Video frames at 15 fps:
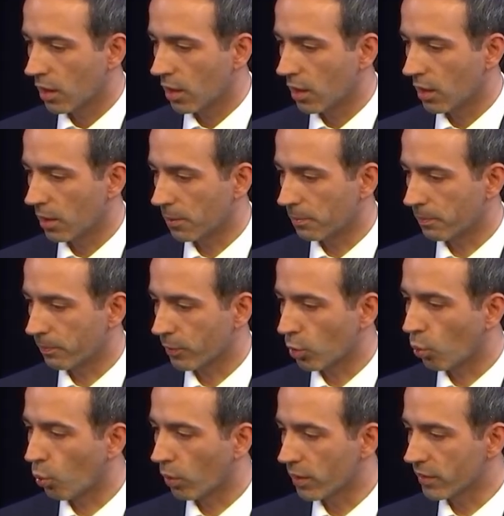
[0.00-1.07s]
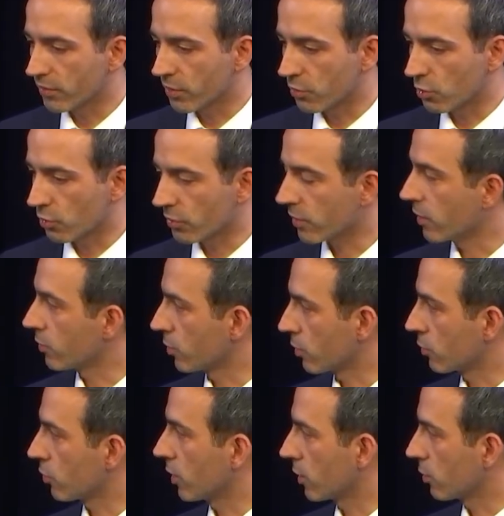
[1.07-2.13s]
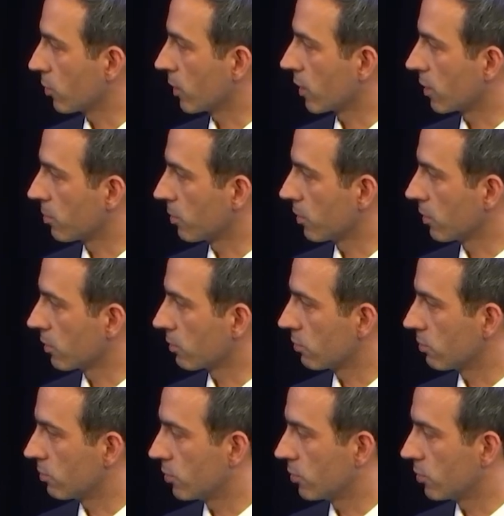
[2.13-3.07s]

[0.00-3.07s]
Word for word: um, what is the use case you're trying to enable.